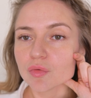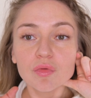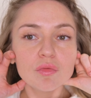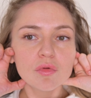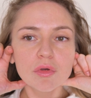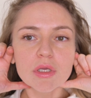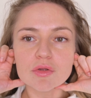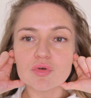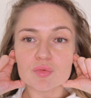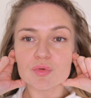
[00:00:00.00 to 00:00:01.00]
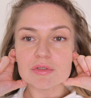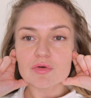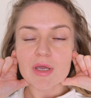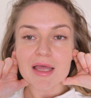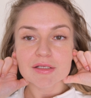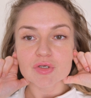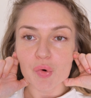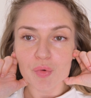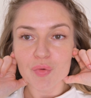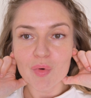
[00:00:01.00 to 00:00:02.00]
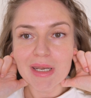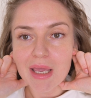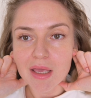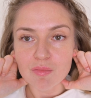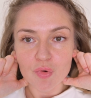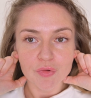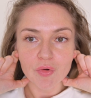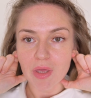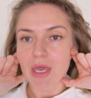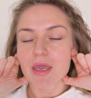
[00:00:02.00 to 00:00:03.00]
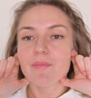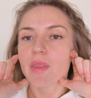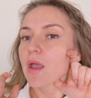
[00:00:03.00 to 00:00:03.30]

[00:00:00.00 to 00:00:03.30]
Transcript: you can do it with 2 hands or with 1 hand, both okay.